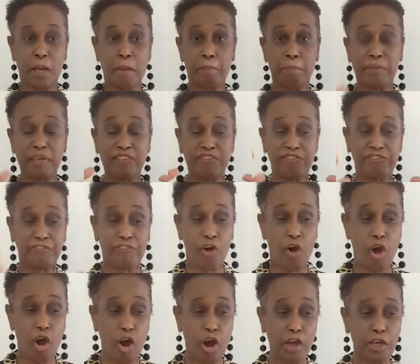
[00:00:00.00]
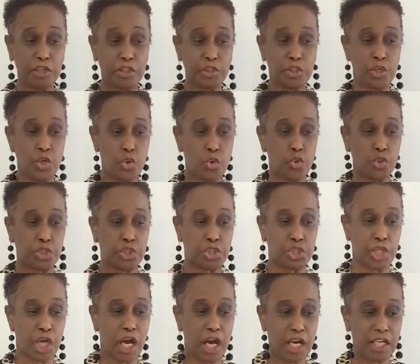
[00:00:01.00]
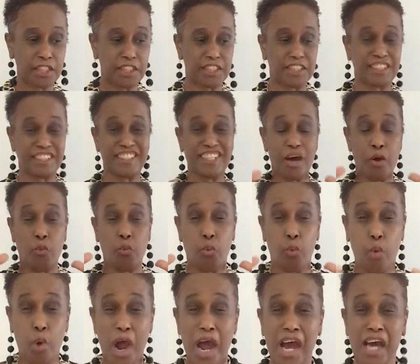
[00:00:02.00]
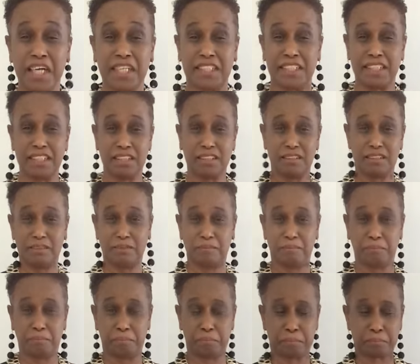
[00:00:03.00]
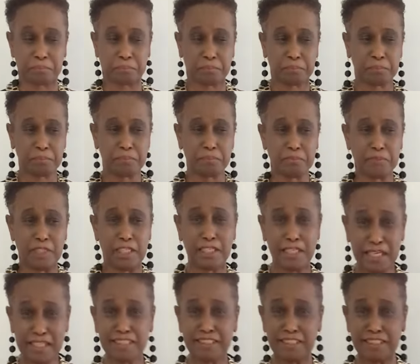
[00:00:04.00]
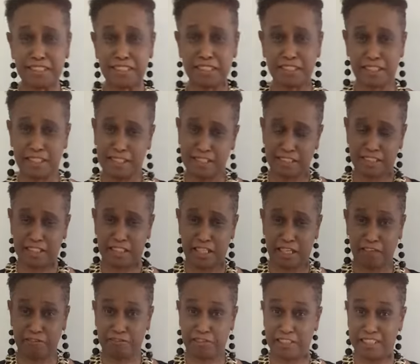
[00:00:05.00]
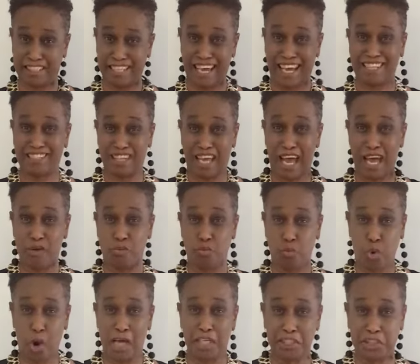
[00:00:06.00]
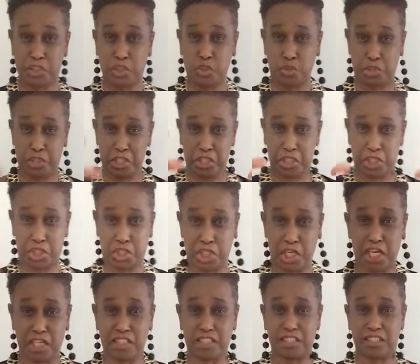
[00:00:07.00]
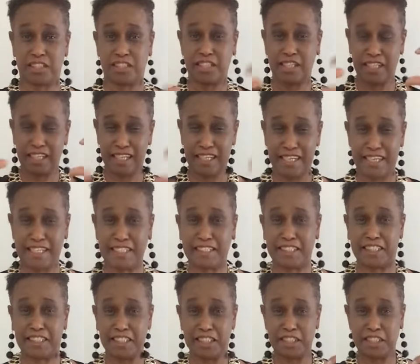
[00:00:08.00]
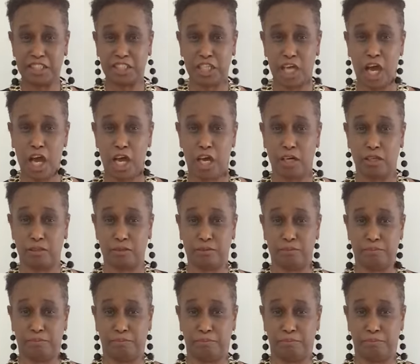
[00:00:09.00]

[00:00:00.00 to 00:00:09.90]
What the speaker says: Before you judge someone, listen to this carefully, and I want you to jot it down.